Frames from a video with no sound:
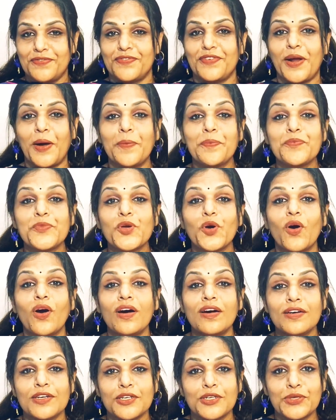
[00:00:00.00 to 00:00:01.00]
From
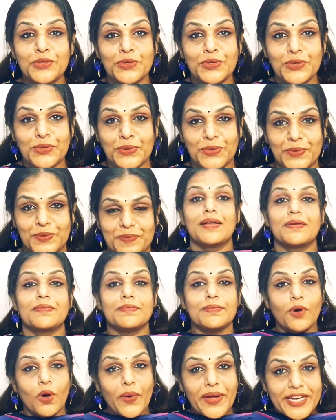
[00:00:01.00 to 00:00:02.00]
your Guru.
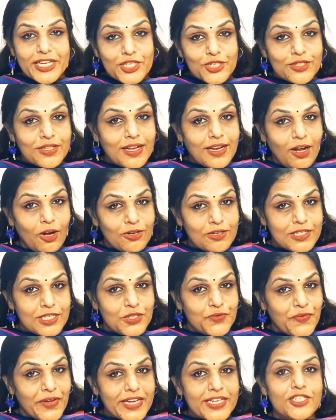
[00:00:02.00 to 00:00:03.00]
Bowing to the
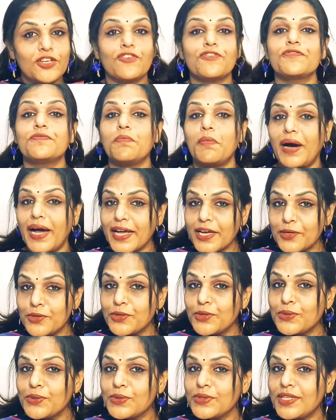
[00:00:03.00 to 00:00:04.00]
lotus feet of my
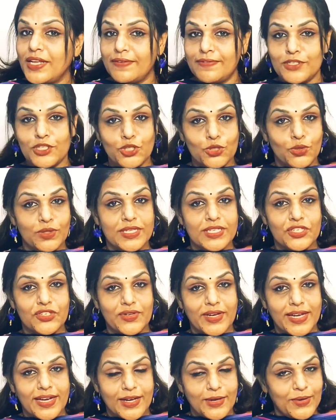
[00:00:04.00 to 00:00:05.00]
Guru, Navajyoti
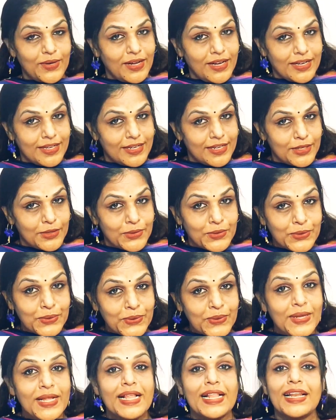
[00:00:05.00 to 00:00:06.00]
Sri Karunagara
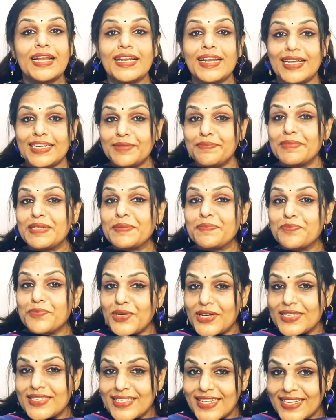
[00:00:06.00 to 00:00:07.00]
Guru, let me
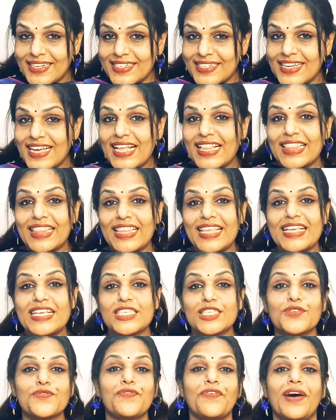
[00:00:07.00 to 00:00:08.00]
present
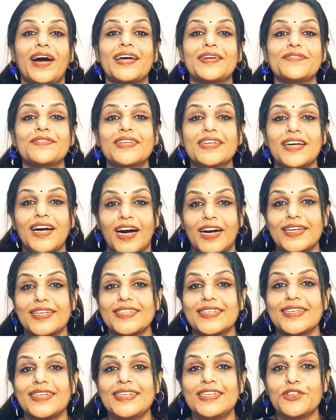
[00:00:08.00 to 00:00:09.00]
these 5
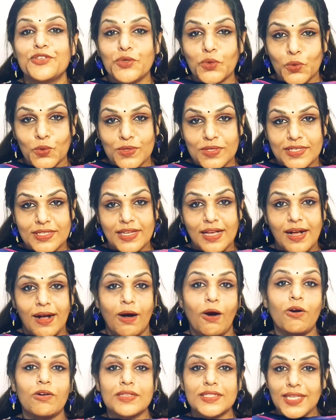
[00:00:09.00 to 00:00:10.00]
cardinal rules
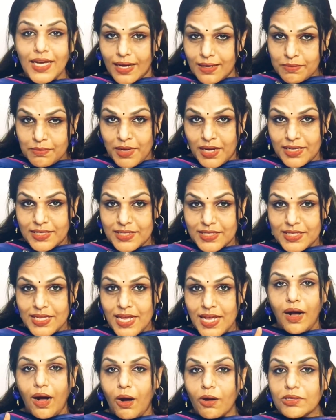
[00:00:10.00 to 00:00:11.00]
or dharmas
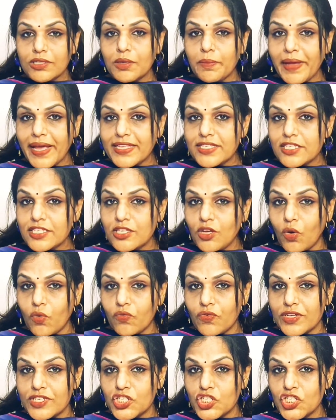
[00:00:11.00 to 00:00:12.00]
on the basis
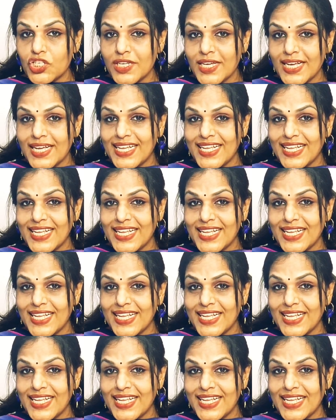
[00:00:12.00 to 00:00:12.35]
of which